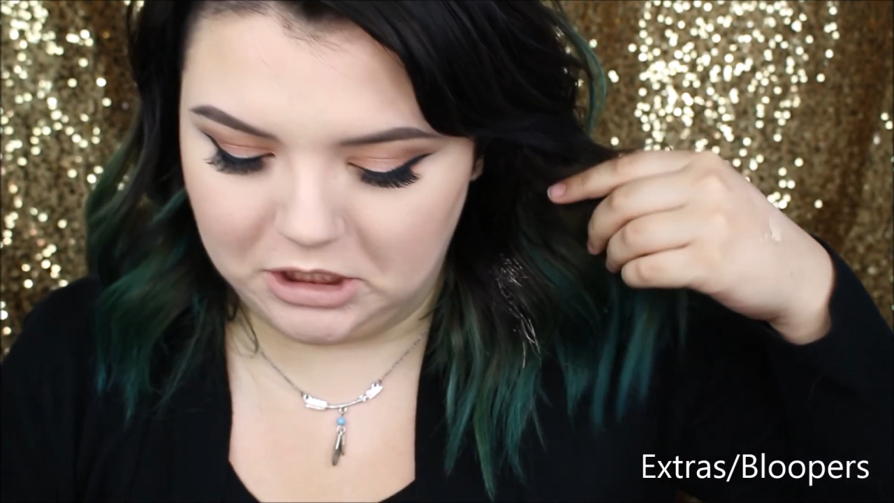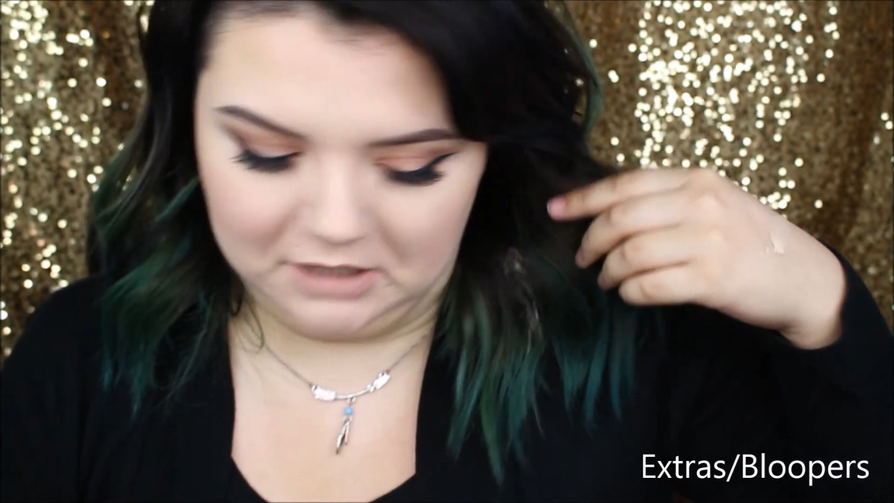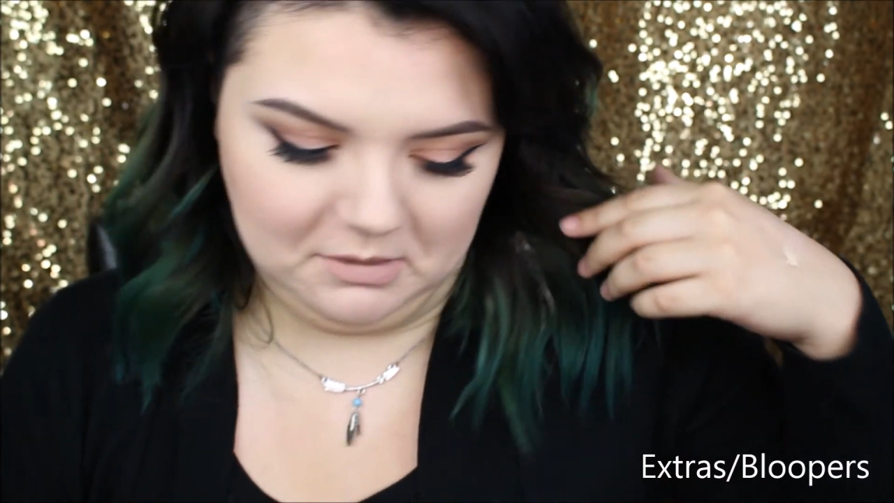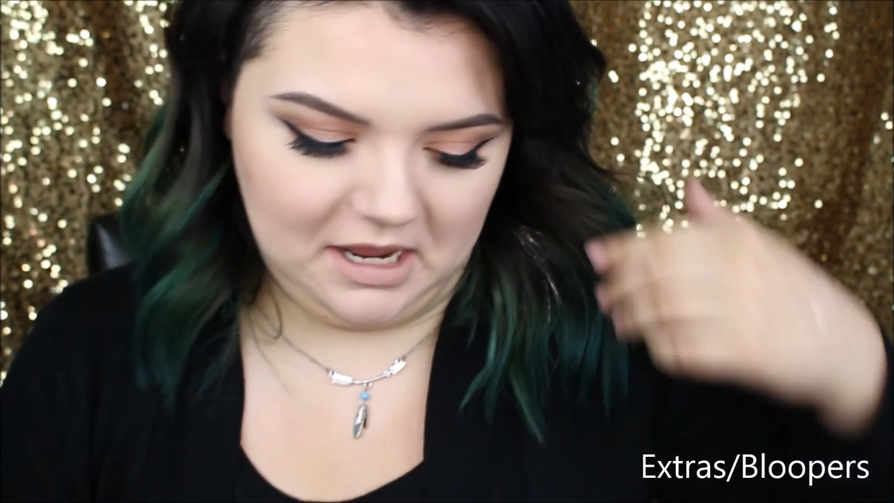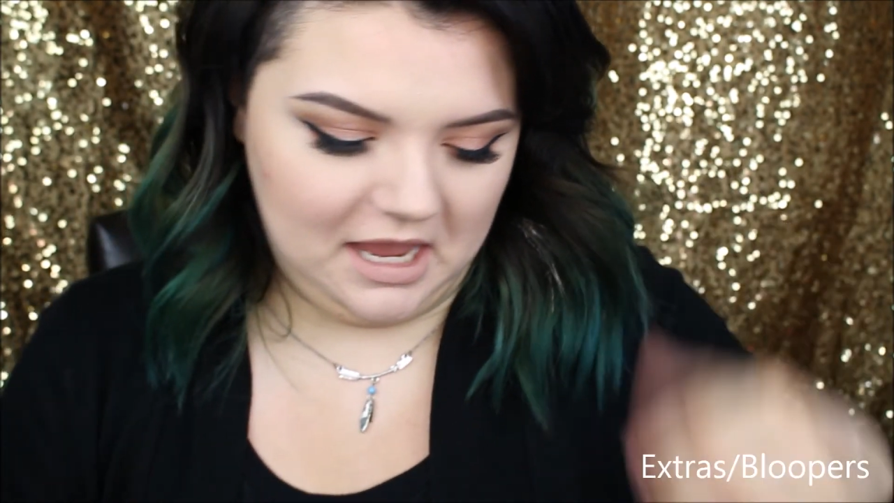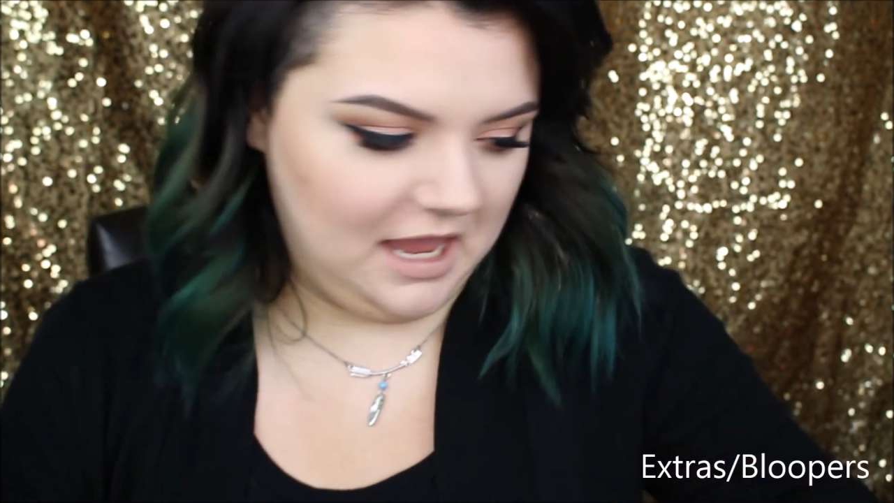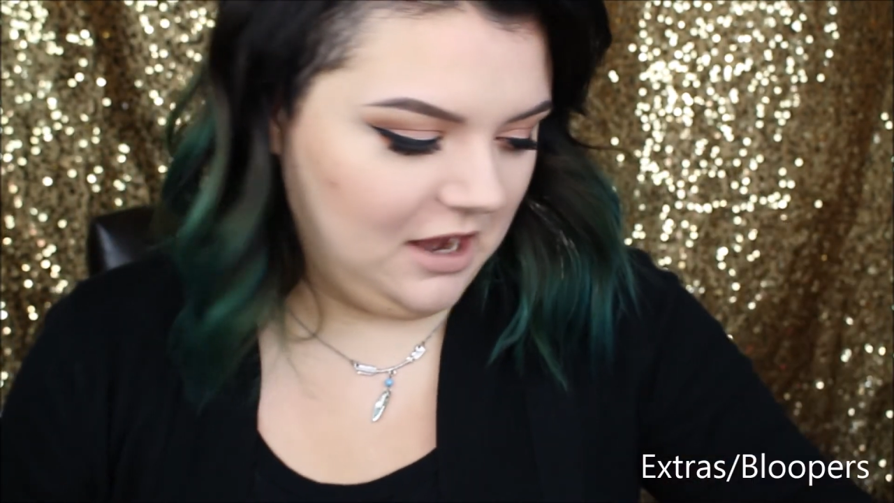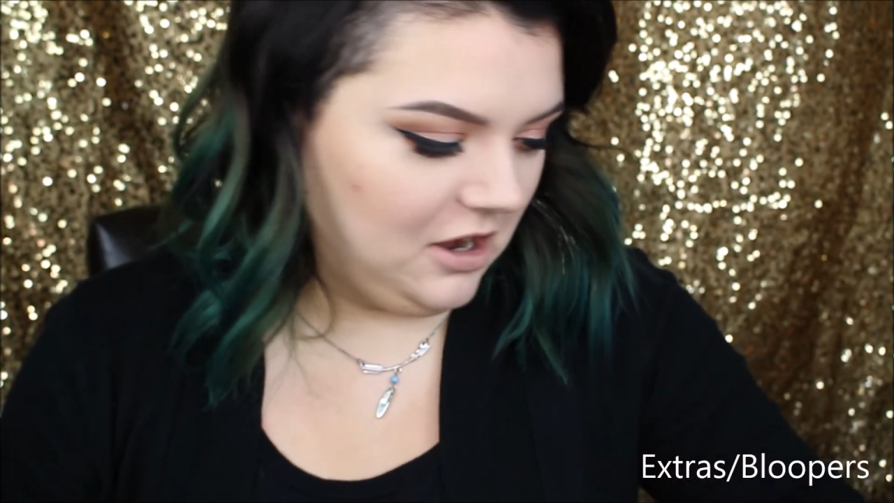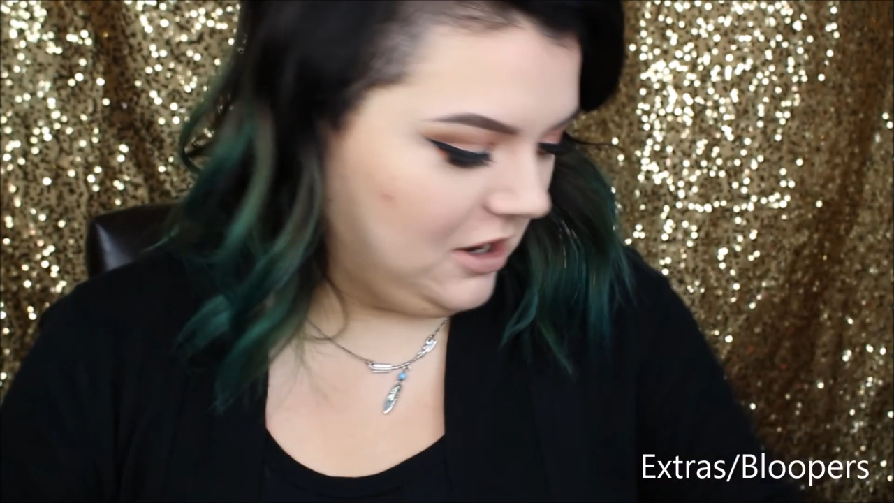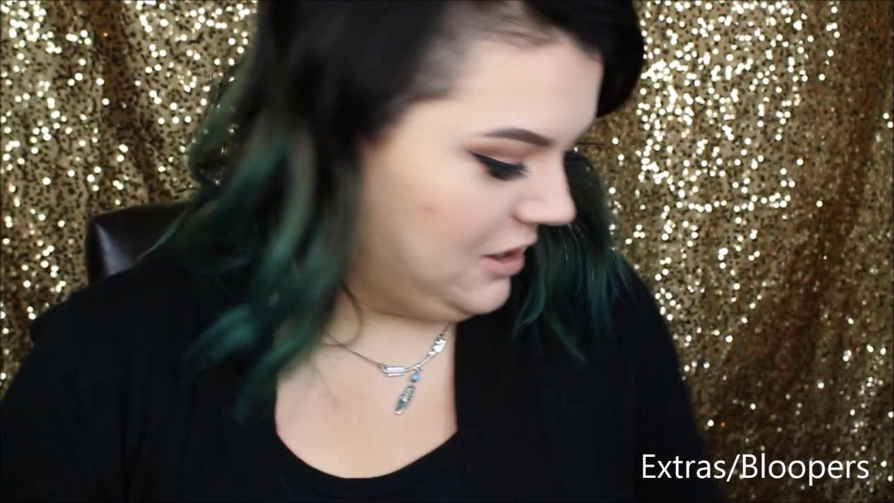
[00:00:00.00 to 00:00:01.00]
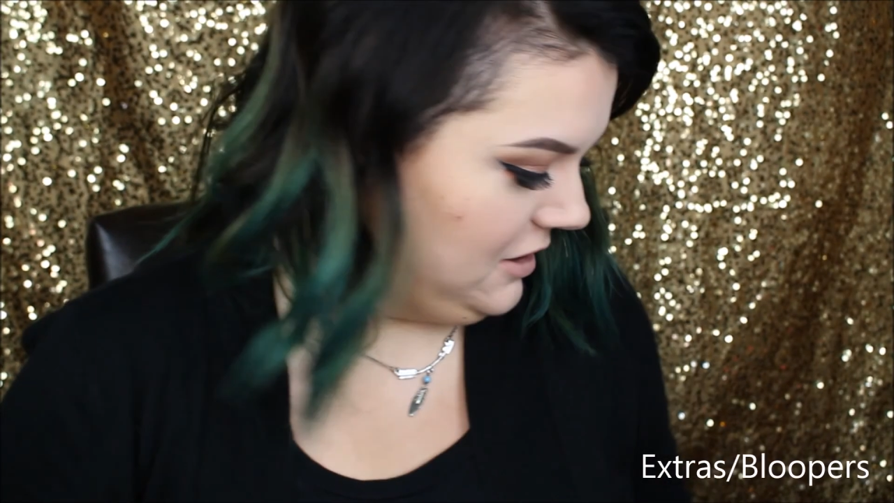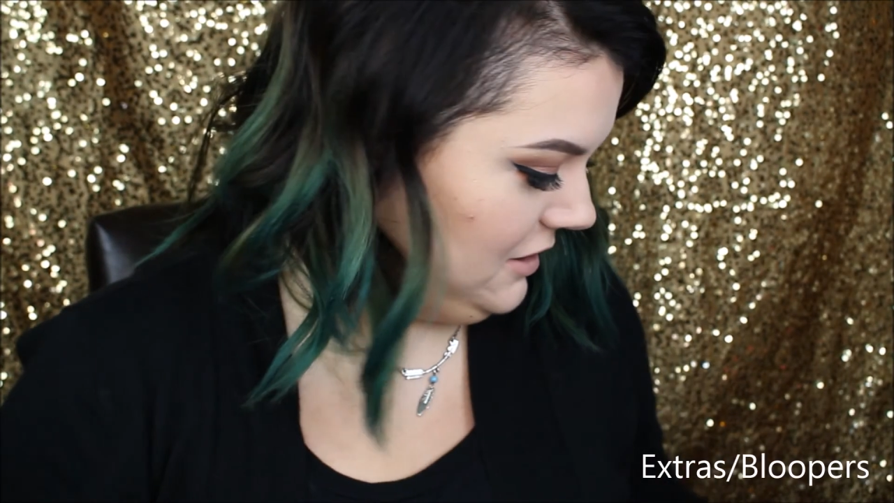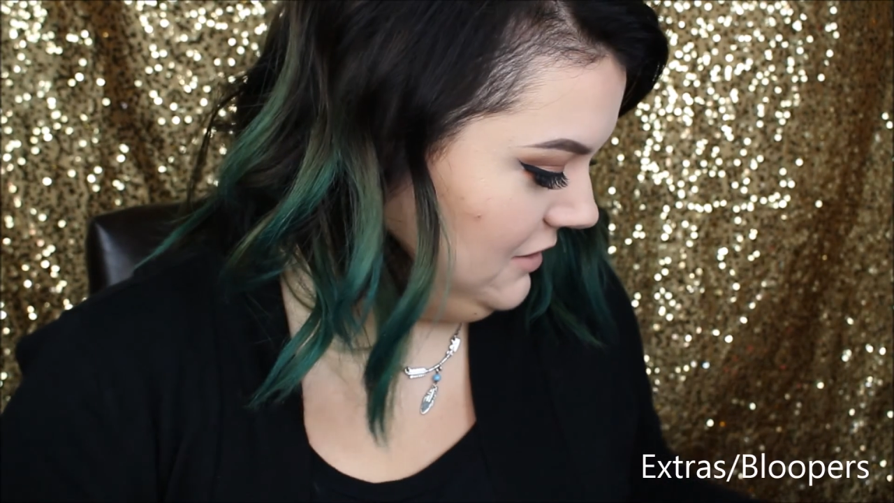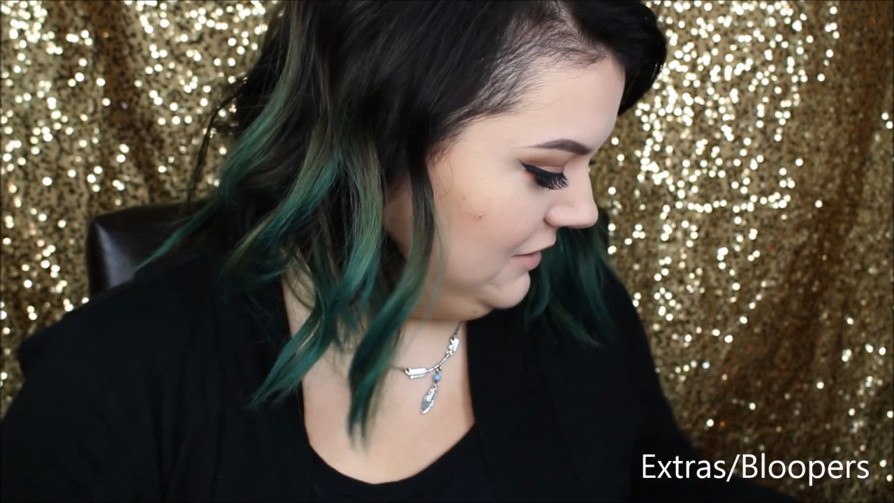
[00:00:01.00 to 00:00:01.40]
in my hair.